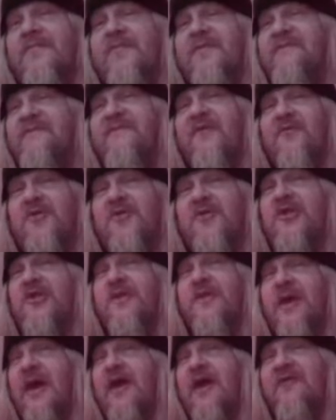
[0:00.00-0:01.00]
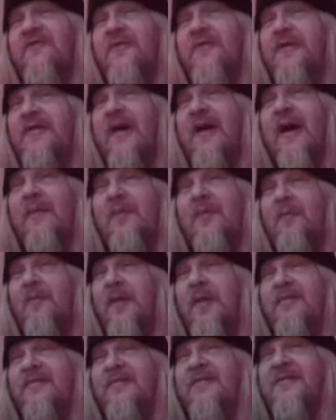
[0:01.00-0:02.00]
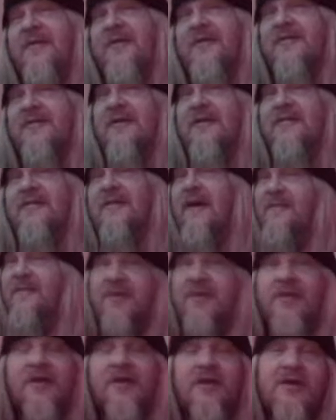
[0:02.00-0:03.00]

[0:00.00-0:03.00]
first Jimi Hendrix album in '67.